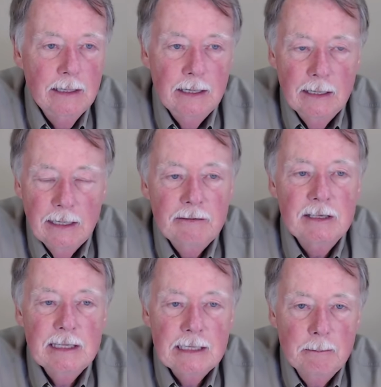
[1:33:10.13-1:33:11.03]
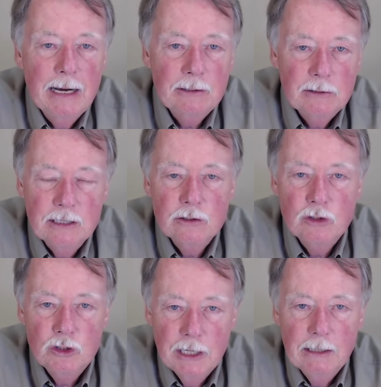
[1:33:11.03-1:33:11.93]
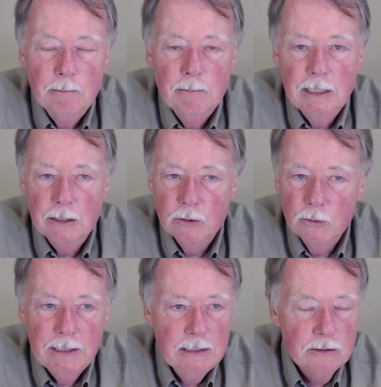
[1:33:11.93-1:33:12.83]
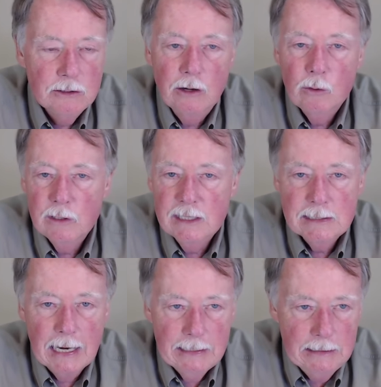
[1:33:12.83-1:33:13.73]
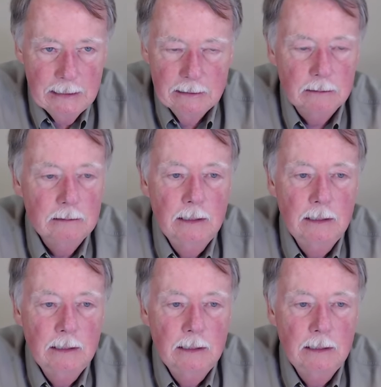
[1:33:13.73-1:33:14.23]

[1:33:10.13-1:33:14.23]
Uh, everything about this gem in a green stone is ideal.